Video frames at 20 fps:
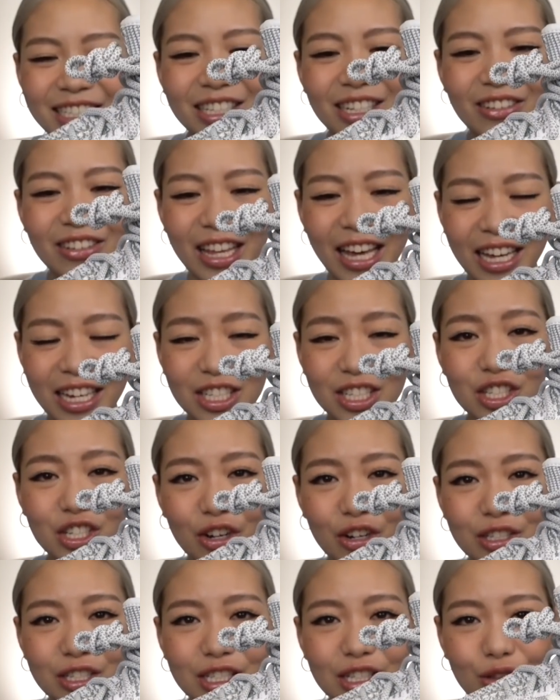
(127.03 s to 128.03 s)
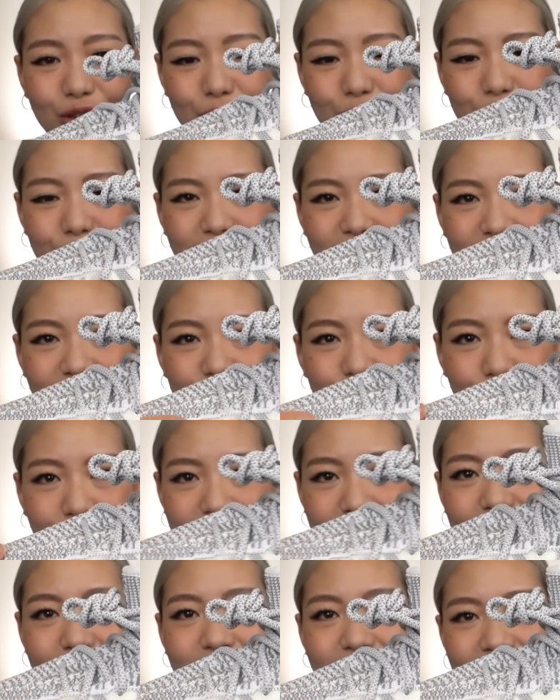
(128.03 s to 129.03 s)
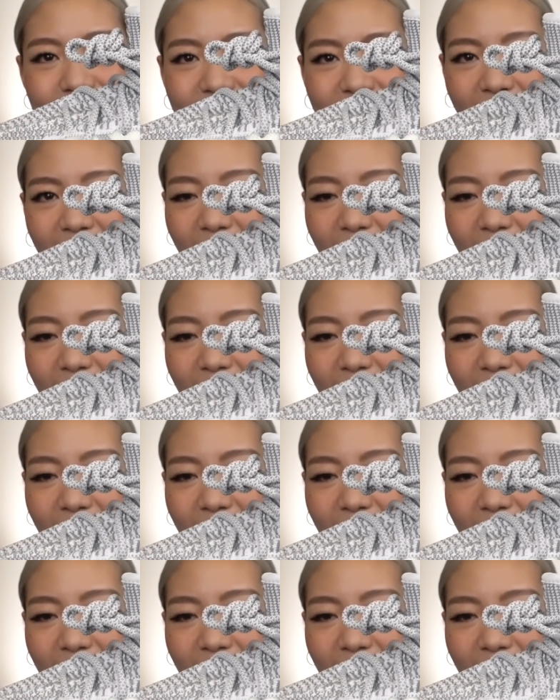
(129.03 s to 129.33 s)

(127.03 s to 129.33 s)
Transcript: So that shows through the translucent